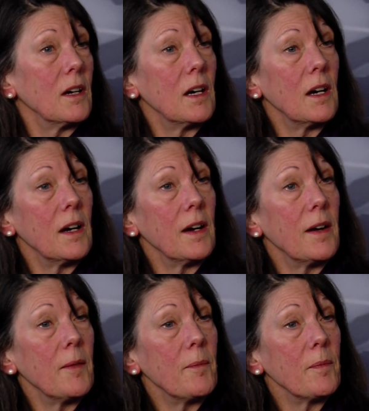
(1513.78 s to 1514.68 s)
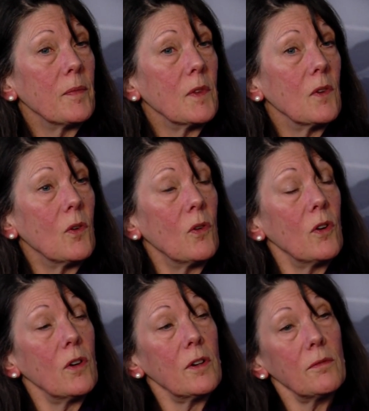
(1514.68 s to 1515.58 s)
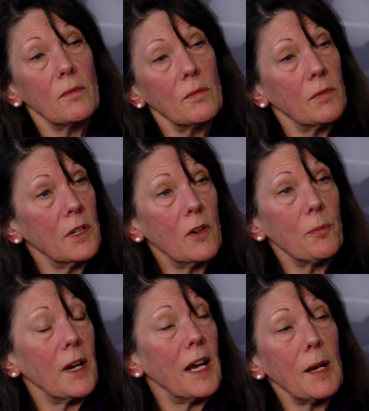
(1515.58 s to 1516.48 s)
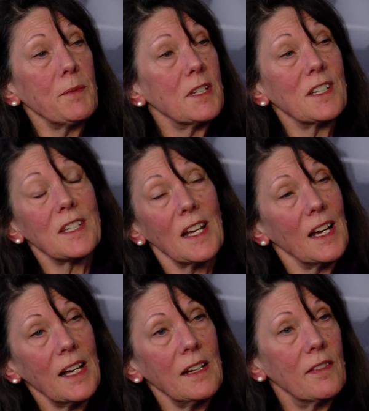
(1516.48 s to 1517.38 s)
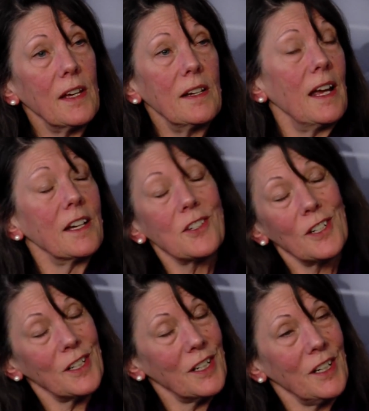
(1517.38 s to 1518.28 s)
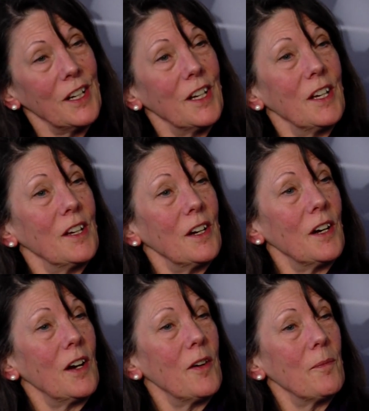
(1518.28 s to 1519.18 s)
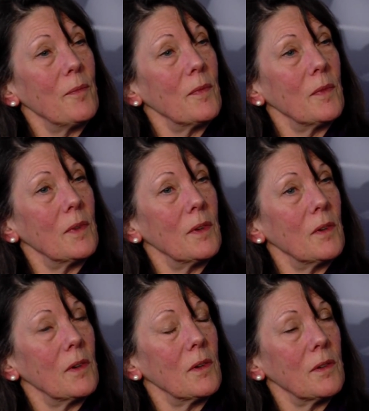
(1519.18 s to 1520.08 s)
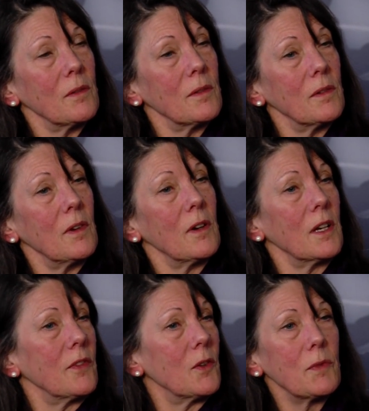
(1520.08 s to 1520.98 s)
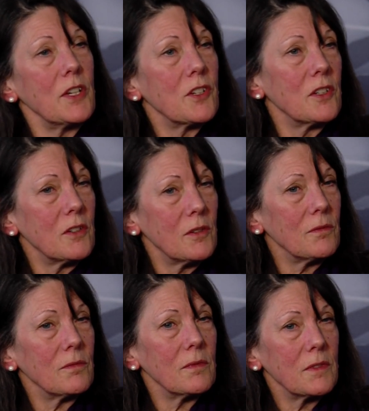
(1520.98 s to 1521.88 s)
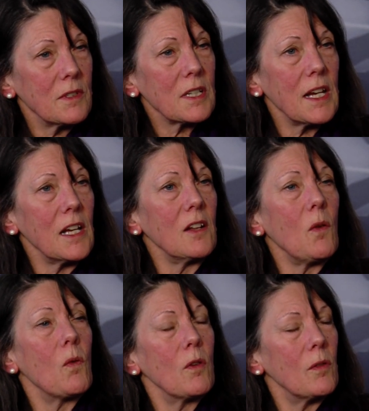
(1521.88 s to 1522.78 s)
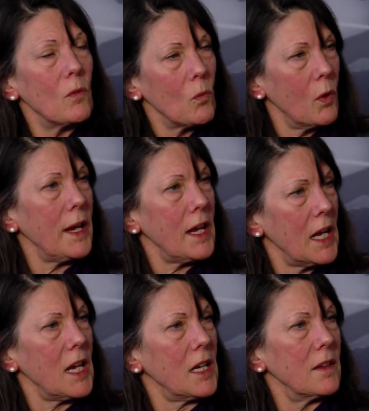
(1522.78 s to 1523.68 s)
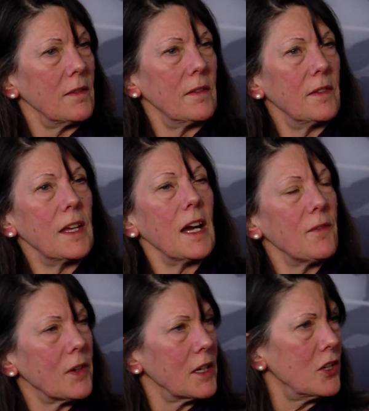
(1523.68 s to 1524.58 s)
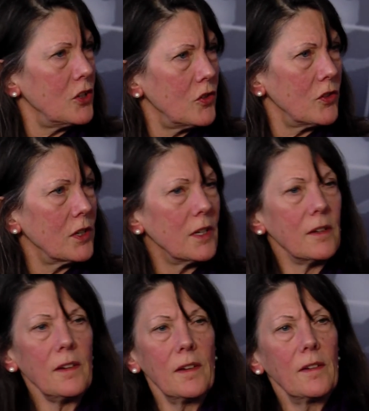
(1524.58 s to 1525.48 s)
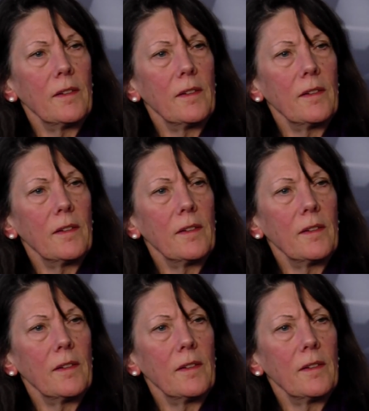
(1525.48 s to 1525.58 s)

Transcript: um, or you know, perhaps decide that actually, um, uh, uh on the regional scale, we, the African Union,